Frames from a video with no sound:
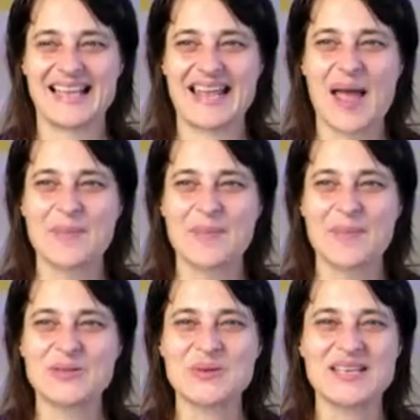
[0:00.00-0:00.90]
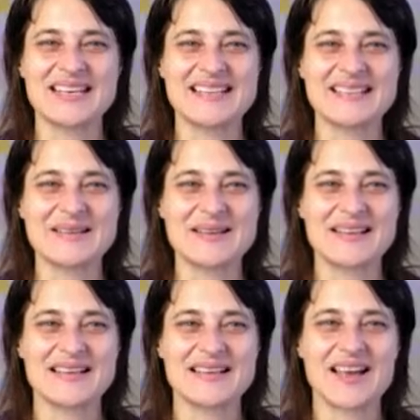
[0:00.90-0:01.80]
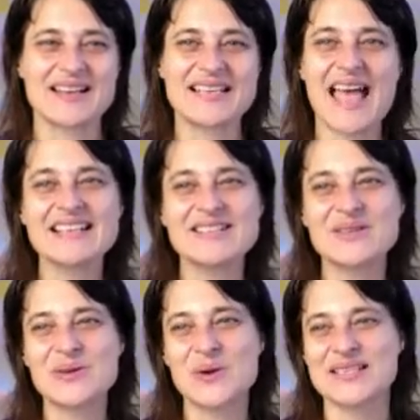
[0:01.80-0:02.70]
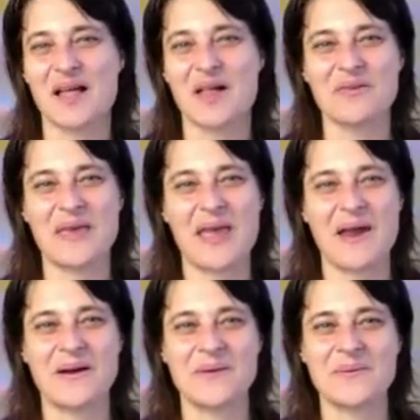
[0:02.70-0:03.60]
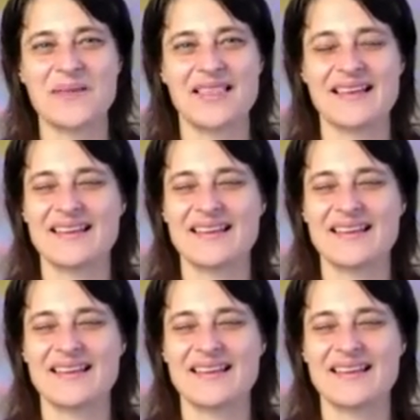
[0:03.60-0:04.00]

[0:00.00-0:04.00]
an opportunity to tend to your self-care with